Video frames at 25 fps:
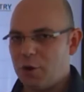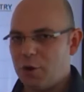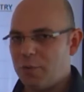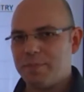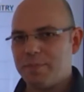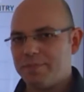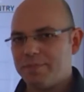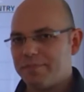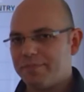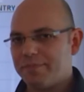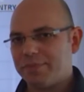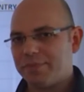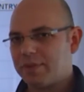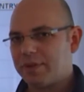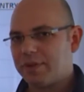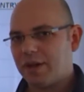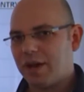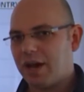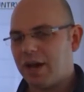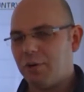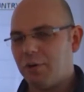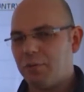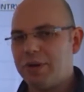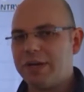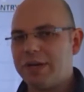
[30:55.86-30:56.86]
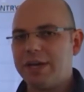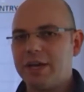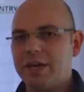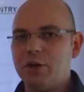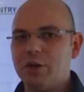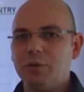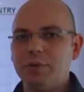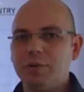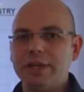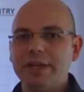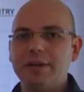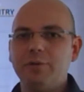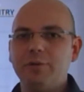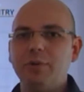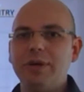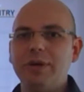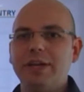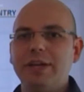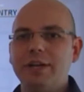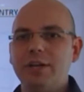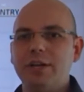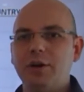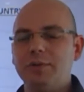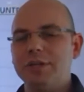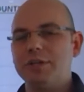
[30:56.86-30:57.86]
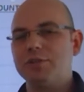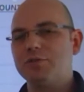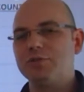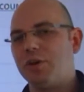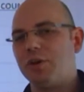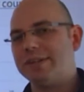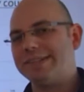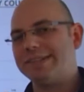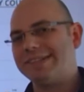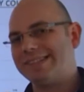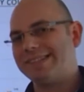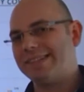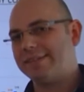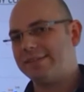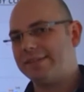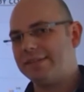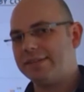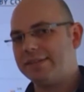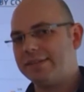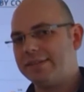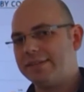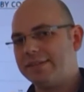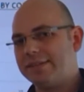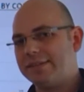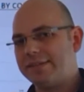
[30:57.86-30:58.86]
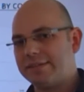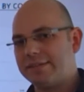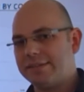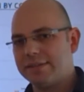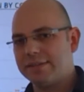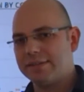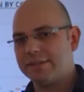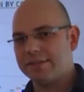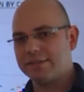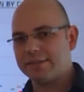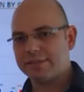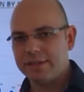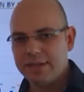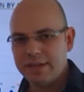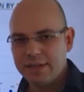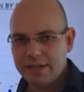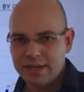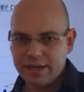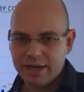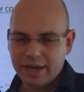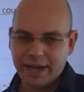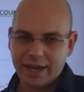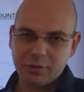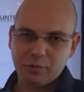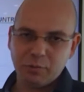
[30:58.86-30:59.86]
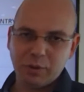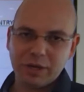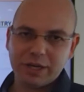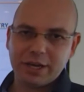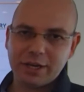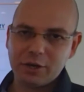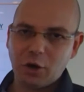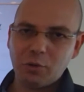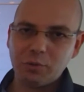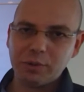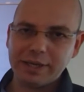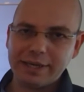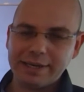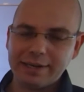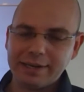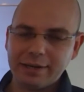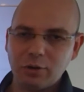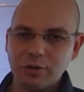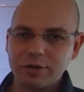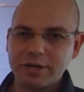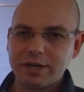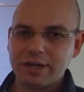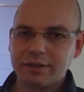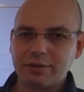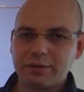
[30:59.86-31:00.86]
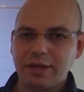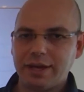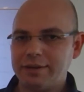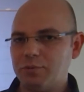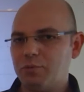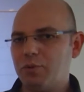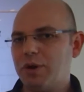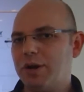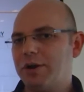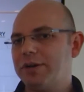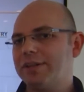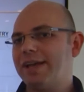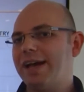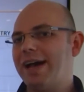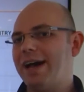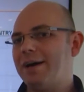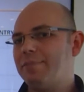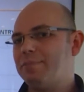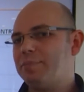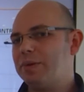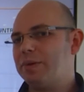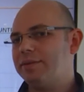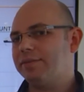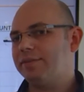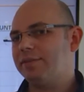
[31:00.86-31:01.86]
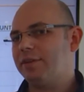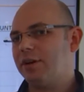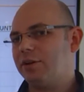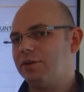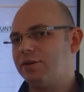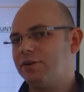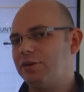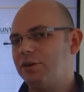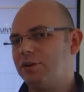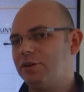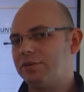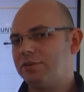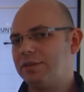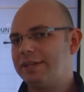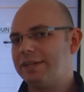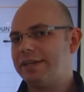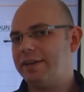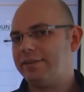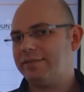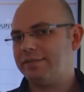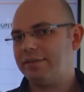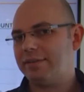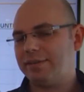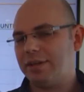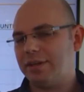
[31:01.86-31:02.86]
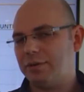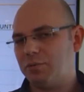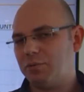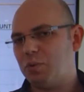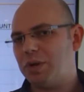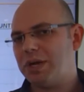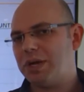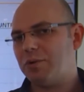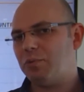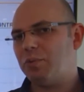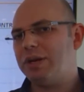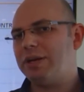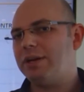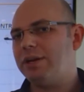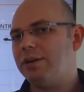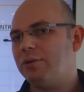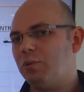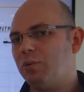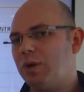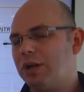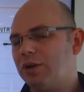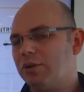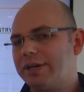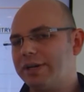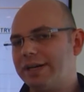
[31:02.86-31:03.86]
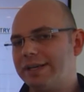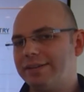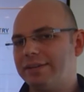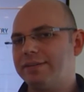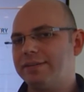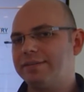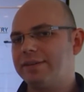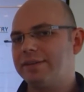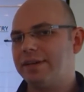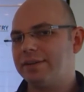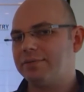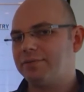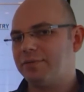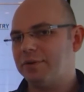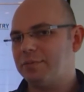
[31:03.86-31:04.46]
No. We can only draw statistics, and we can only look at and where it happens. There are certain cases, and we look at these